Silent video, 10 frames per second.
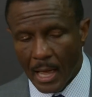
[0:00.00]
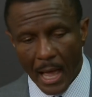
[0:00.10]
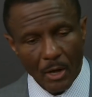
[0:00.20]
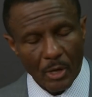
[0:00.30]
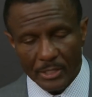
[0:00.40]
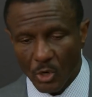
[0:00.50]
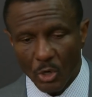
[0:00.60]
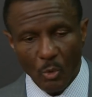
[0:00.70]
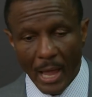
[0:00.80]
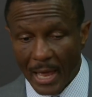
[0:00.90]
I know that's the
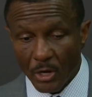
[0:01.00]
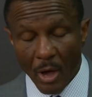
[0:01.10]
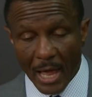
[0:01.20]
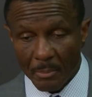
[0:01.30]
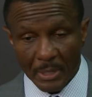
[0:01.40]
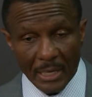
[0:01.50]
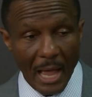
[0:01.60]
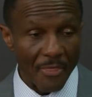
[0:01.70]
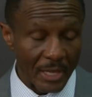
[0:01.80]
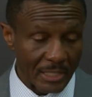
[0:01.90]
only way I know how to be.
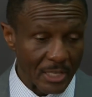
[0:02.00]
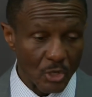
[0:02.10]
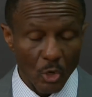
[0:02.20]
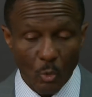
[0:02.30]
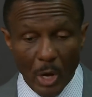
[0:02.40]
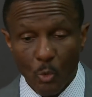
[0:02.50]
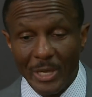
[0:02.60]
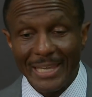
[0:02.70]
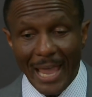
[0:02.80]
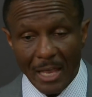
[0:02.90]
I think that's the only way
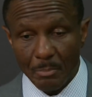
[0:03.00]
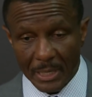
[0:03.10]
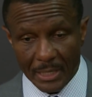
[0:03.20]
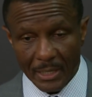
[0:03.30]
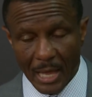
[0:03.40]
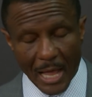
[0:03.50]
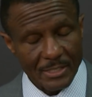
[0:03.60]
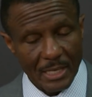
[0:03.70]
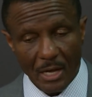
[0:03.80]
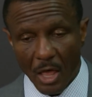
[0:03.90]
we can be. I
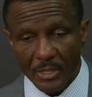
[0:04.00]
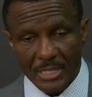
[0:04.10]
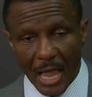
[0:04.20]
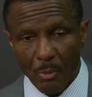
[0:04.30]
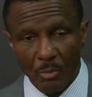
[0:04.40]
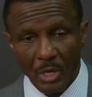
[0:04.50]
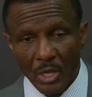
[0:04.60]
said it all the time.